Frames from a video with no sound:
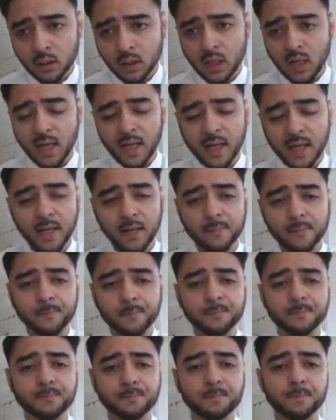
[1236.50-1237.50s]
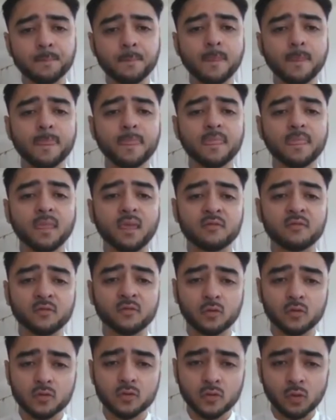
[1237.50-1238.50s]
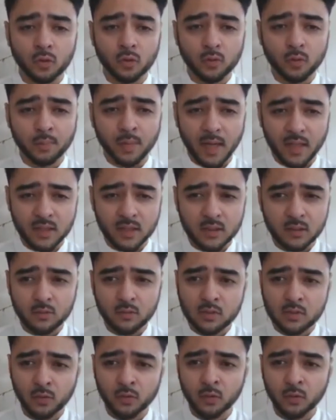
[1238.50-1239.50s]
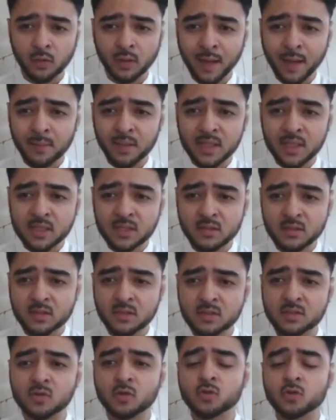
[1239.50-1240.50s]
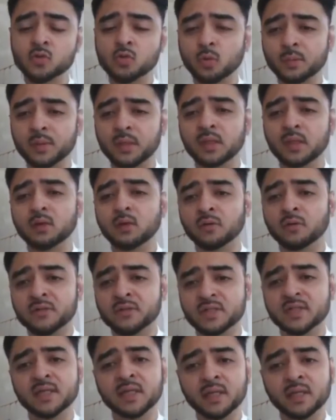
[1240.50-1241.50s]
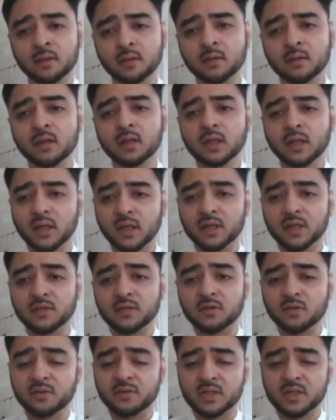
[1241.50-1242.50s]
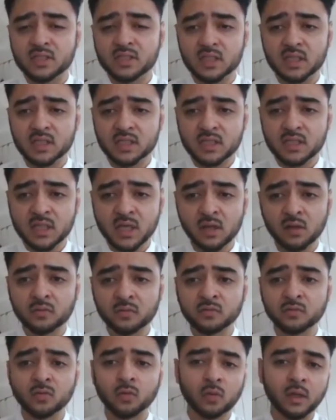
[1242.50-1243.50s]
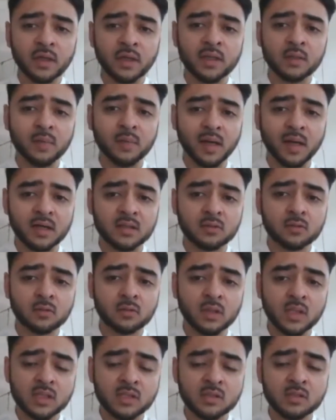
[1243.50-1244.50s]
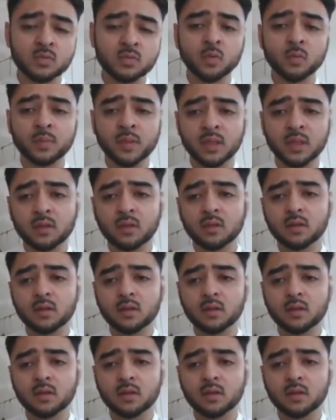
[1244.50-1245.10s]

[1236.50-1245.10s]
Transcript: Of course, not your practicals and not your lab lessons. Those will be obviously in the university itself, or any practical lessons will be